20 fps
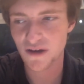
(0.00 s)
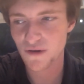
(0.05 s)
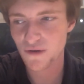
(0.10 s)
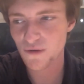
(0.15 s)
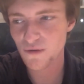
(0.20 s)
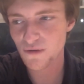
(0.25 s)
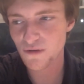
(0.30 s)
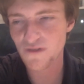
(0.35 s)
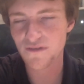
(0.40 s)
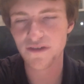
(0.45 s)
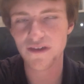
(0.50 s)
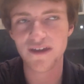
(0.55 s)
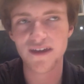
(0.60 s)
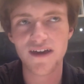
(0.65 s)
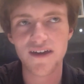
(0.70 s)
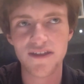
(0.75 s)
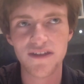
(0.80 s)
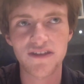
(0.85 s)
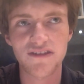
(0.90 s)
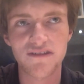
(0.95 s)
All of the
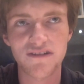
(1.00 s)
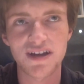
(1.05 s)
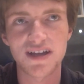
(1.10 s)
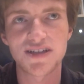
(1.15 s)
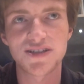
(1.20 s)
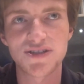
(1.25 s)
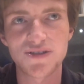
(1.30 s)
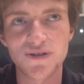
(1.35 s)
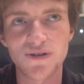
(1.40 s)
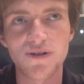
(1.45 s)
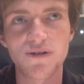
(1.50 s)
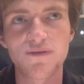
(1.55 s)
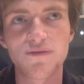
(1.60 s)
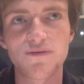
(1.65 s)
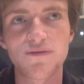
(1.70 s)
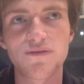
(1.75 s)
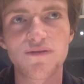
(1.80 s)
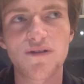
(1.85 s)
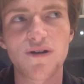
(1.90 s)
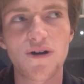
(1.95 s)
other three sort of
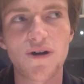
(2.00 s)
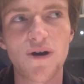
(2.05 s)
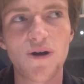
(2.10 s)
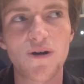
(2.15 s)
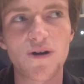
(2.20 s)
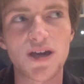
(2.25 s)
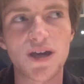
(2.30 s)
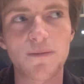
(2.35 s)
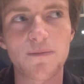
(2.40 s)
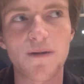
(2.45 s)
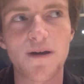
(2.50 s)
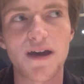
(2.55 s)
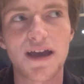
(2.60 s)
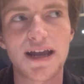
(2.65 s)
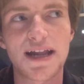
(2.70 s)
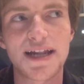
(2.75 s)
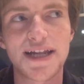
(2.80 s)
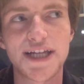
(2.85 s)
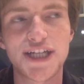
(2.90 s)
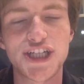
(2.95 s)
occupy
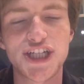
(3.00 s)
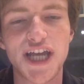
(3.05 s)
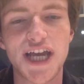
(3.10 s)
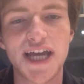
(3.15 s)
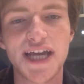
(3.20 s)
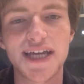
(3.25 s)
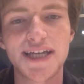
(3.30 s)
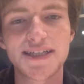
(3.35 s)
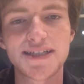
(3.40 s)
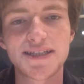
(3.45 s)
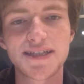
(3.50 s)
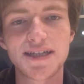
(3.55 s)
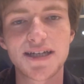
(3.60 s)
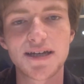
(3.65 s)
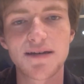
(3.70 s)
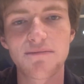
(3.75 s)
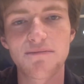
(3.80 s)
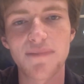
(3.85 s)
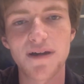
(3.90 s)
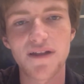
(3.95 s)
cliches,
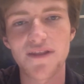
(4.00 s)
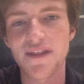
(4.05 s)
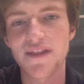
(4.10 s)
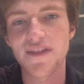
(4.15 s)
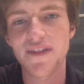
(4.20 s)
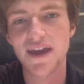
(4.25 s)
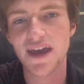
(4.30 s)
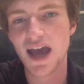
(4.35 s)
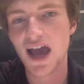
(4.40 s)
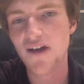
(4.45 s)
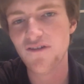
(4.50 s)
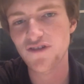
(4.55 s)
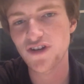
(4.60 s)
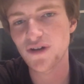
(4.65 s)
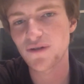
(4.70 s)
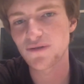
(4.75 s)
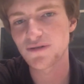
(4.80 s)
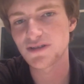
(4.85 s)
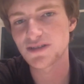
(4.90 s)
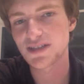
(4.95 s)
but then they have
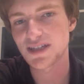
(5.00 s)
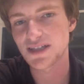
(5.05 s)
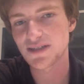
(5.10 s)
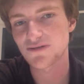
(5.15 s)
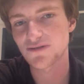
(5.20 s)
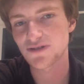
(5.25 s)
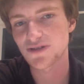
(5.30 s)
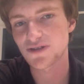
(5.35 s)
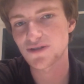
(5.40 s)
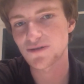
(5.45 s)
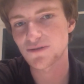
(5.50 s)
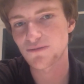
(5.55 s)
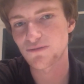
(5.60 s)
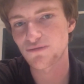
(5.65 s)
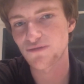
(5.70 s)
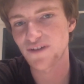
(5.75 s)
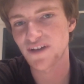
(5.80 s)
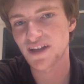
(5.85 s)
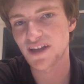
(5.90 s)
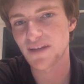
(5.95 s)
nuances which
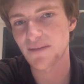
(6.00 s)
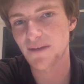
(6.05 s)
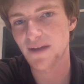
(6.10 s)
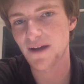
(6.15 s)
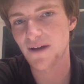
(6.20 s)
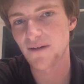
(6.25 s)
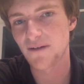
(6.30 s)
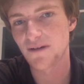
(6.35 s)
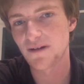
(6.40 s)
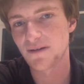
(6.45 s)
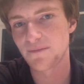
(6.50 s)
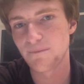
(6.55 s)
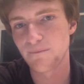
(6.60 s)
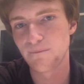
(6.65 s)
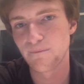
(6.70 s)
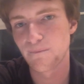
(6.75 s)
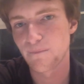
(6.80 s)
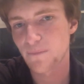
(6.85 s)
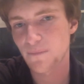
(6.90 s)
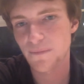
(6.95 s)
bring them out and
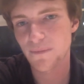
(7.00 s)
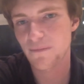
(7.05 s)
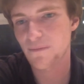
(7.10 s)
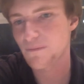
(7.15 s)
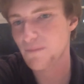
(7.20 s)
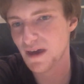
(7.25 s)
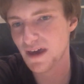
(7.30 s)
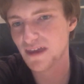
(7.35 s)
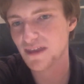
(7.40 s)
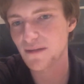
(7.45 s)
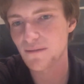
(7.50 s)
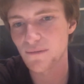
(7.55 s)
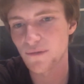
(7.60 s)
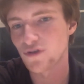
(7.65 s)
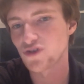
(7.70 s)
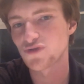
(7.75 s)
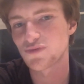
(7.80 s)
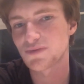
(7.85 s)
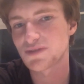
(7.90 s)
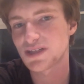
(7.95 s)
make them
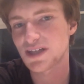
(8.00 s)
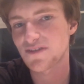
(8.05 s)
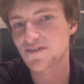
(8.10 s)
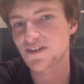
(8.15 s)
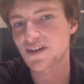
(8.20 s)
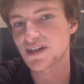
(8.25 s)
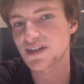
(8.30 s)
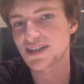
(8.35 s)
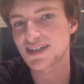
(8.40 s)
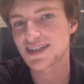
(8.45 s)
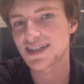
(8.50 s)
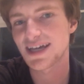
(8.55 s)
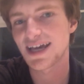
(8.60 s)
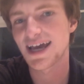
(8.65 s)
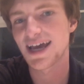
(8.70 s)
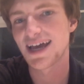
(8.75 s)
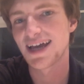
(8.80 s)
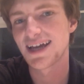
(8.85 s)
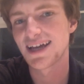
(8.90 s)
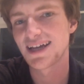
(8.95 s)
more specific to
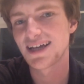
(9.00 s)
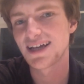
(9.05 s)
their